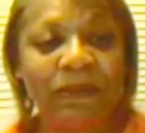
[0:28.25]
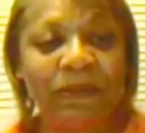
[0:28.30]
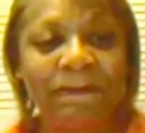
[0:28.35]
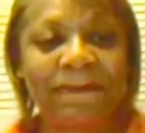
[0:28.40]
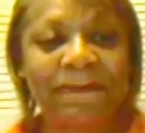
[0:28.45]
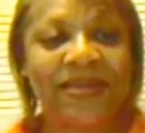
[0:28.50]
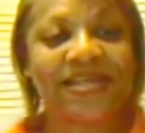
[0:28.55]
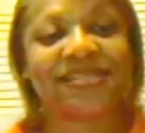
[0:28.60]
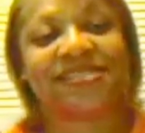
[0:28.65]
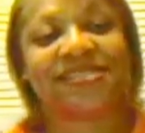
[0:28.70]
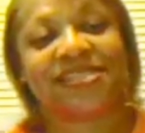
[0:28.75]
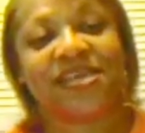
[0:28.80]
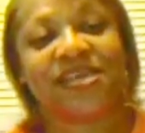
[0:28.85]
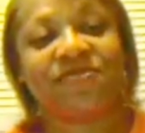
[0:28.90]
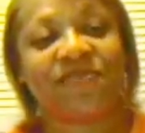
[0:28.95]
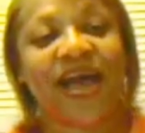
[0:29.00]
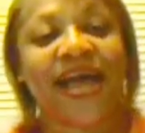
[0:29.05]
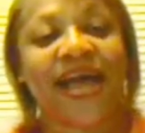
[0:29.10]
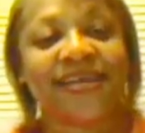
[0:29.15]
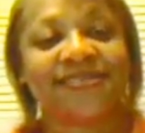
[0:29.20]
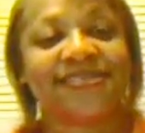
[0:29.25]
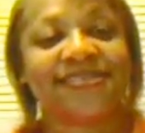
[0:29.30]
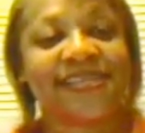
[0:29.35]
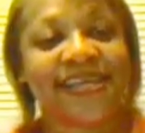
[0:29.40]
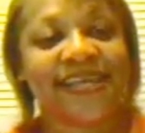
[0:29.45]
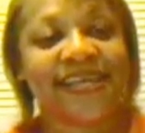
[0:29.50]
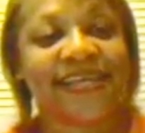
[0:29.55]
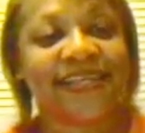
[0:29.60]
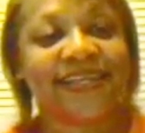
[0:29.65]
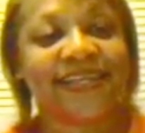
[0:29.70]
remiss if I
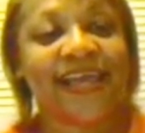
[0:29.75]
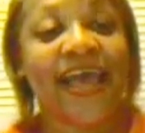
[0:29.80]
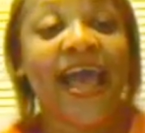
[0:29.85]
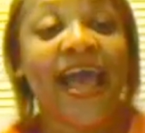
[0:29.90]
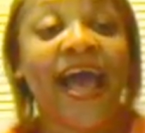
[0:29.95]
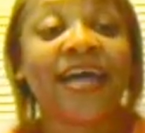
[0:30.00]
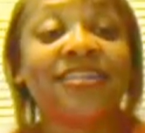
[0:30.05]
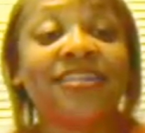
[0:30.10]
didn't